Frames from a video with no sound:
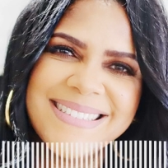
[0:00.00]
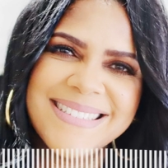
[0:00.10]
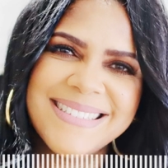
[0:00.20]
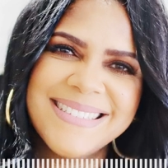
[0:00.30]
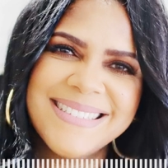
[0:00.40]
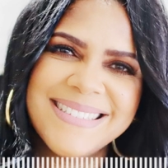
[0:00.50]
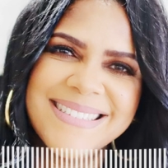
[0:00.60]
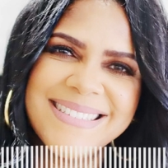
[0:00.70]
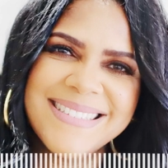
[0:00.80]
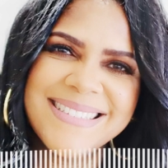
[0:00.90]
like
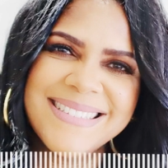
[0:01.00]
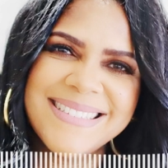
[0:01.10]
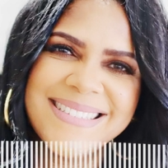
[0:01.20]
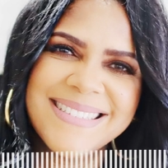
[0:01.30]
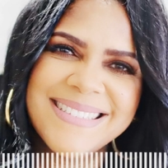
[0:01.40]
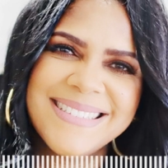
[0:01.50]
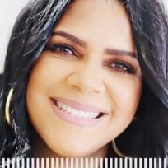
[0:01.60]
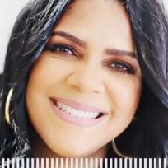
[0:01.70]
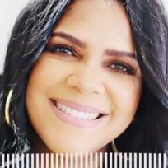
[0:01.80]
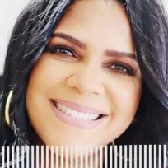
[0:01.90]
I am so
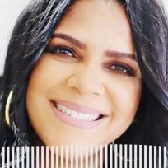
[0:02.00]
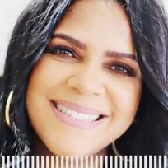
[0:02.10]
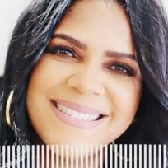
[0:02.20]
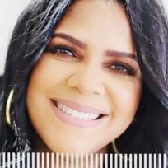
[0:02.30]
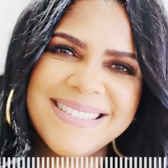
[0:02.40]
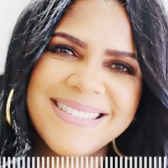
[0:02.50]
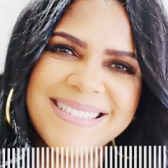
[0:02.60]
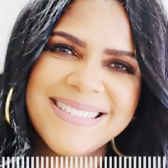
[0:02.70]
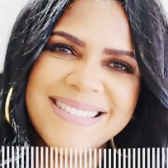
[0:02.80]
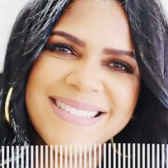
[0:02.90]
in there,
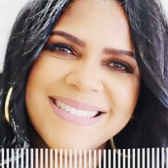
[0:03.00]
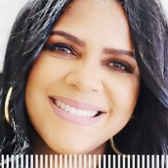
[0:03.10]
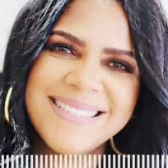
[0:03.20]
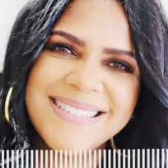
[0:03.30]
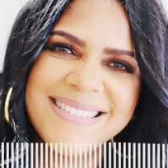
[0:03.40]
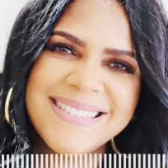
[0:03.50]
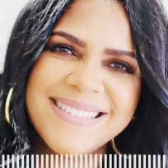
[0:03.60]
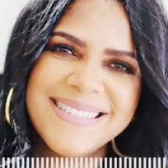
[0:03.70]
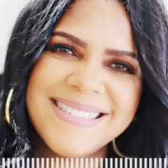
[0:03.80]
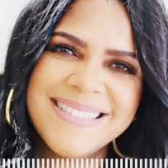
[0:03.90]
like I am there
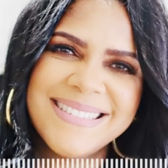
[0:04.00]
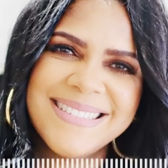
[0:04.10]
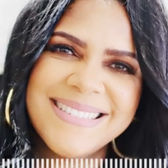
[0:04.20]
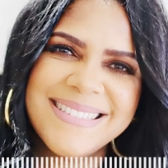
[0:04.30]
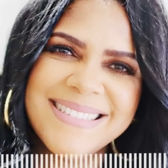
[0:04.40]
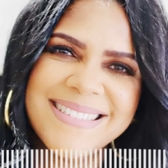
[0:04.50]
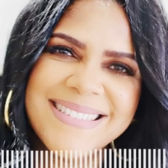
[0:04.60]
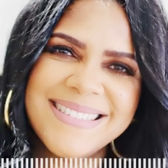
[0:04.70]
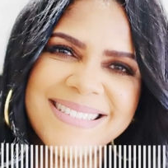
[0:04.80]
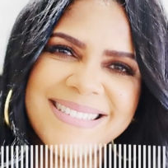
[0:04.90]
you
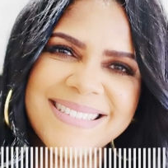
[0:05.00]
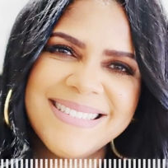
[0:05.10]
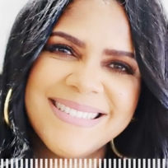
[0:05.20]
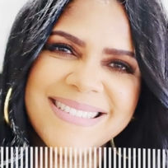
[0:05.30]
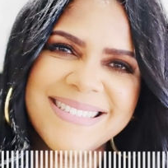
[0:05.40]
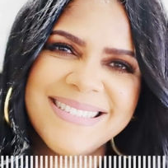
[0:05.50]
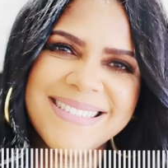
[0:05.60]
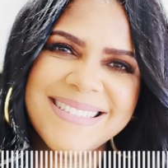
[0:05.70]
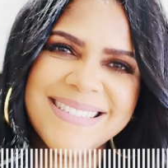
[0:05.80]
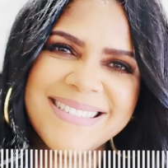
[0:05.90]
know and i feel
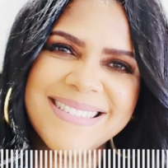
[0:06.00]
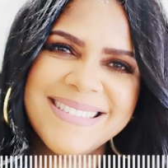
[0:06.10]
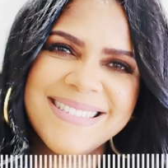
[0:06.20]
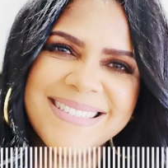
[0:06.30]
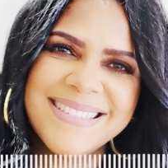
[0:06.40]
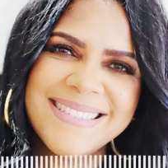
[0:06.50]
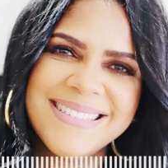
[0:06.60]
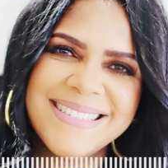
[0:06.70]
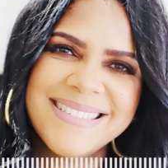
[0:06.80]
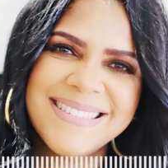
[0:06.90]
that and i allow
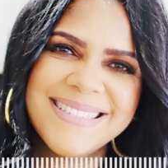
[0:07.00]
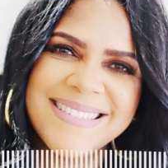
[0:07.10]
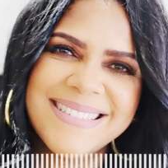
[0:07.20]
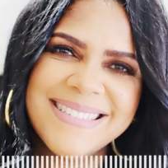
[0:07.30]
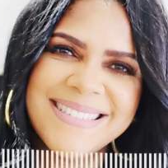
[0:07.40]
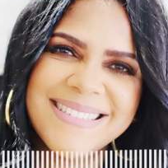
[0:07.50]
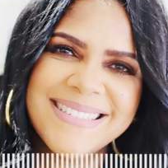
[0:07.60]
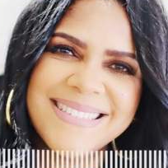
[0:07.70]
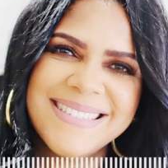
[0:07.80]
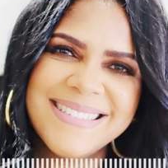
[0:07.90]
myself to go there
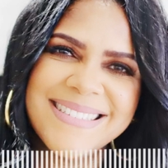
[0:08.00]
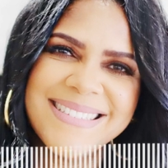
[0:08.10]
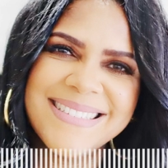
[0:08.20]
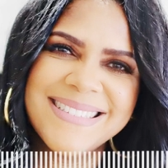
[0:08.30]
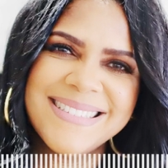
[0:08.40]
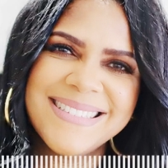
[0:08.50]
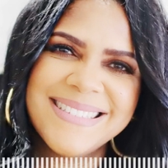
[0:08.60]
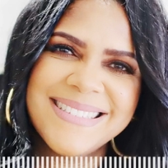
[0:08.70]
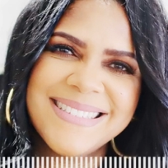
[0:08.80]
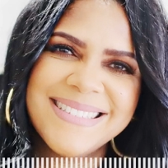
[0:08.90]
so much gratitude
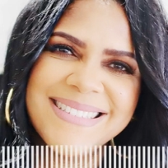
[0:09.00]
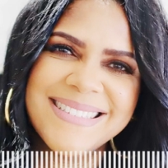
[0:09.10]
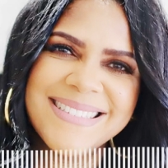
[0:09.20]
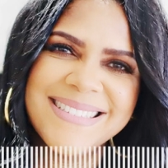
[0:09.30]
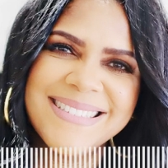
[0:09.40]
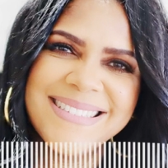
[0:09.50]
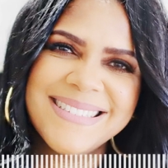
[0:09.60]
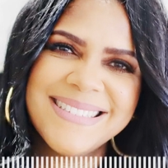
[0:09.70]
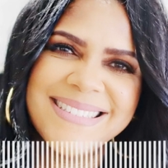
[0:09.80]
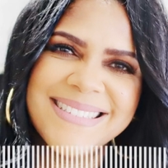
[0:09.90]
um, just
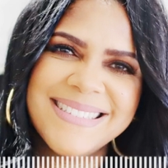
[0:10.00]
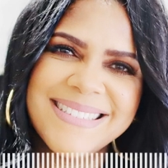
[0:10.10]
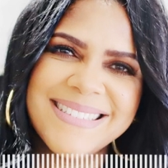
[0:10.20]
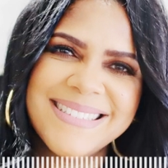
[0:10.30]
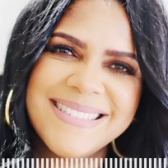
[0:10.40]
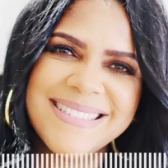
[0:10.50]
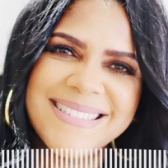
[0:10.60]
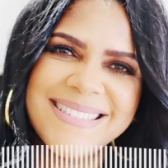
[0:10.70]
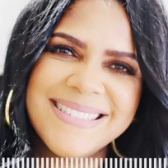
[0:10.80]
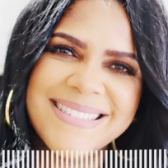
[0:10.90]
saying thank you like
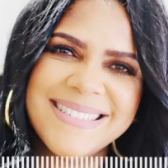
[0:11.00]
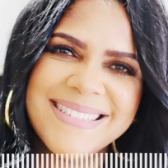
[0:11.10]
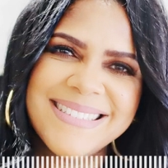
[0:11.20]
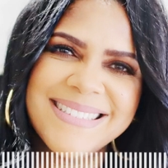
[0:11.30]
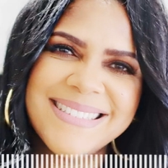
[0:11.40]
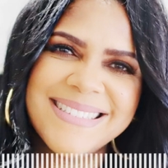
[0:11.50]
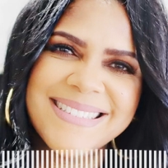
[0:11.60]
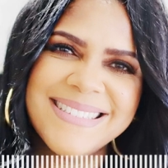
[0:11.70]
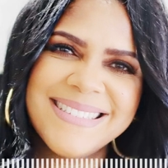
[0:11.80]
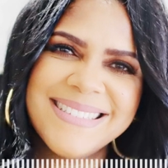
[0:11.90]
thank you for letting
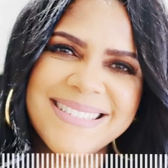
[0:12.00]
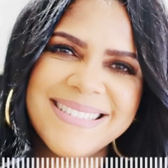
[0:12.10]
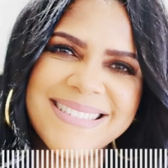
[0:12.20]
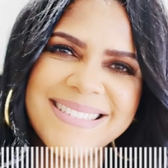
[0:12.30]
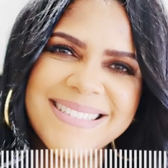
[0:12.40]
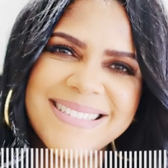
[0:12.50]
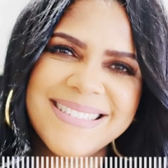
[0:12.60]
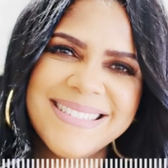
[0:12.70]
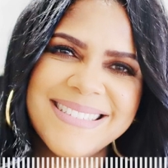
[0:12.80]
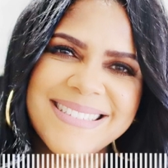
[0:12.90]
me
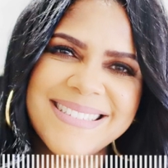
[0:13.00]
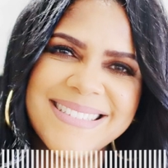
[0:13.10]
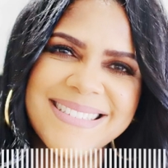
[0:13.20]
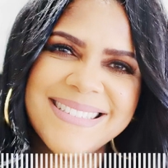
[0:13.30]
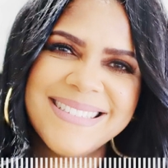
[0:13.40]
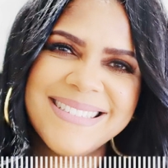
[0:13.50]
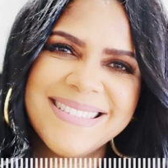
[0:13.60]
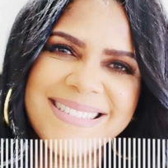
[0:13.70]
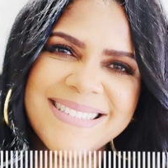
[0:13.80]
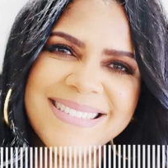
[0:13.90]
experience this you know
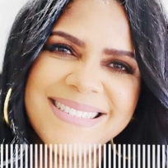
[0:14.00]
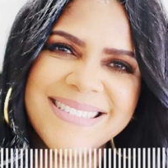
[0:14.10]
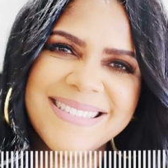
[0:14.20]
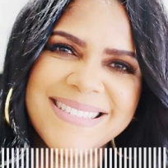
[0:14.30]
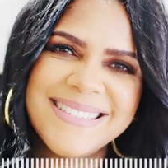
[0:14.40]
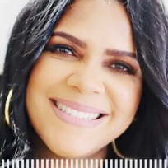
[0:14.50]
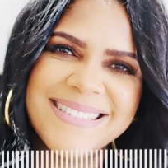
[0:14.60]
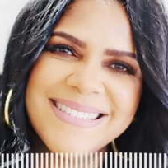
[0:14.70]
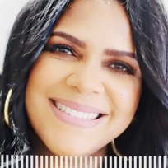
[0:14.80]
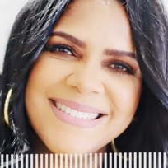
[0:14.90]
and so the
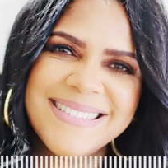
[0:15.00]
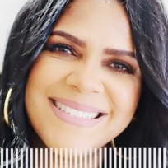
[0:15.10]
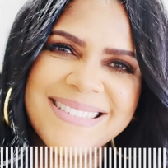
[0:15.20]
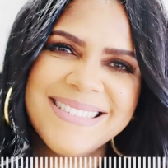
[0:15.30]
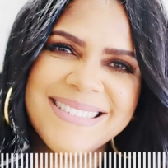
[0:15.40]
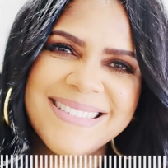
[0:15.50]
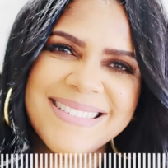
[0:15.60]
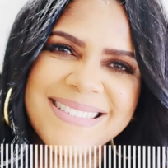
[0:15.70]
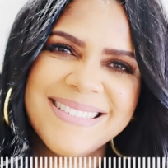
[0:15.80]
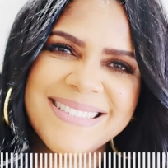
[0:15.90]
feeling is very
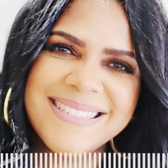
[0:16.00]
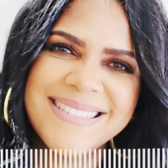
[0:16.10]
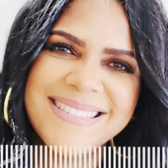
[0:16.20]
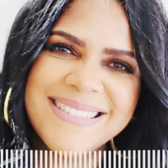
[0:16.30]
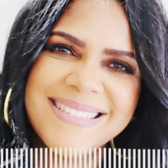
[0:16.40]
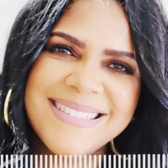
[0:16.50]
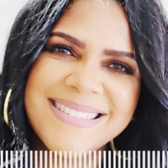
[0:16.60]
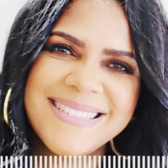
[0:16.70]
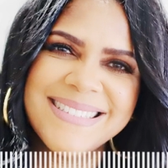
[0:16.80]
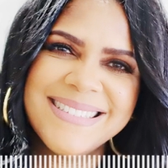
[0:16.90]
important same thing with
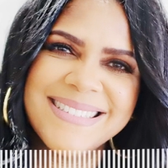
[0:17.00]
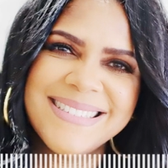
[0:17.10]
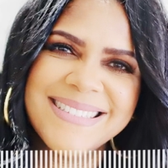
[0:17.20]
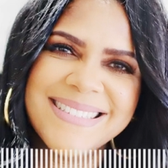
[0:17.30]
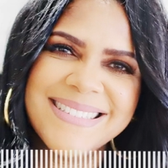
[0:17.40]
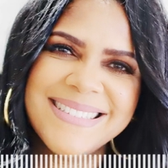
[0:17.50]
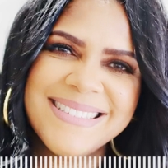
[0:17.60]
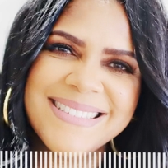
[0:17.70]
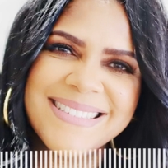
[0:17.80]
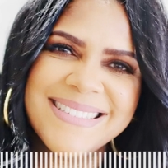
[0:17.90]
affirmations you can sit there and
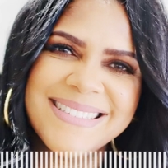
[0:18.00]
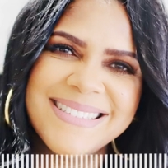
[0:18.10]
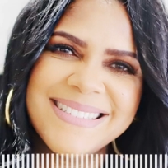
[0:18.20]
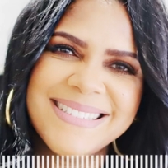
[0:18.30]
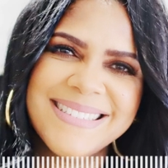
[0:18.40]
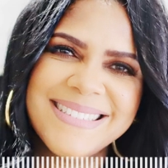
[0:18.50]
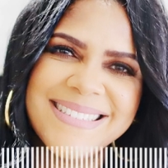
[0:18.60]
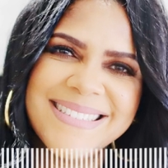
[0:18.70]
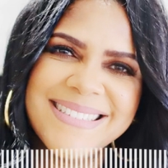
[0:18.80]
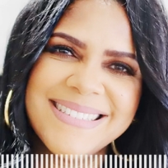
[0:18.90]
go i am wealthy
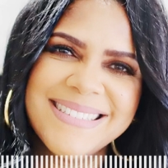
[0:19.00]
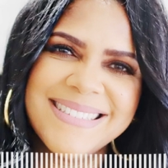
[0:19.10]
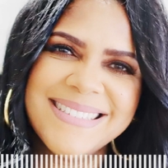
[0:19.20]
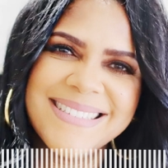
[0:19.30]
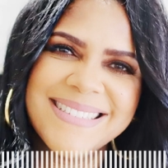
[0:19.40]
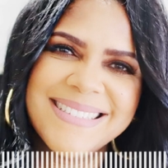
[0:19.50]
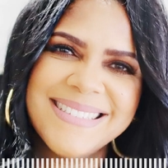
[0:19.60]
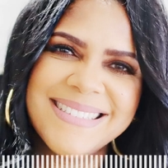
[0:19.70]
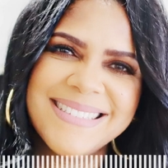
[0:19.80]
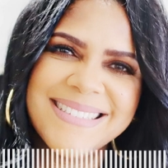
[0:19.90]
i am a millionaire
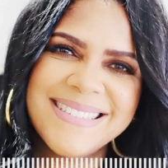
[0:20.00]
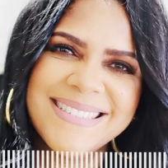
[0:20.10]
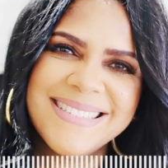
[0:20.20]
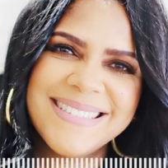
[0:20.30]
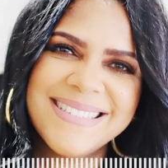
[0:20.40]
and feel nothing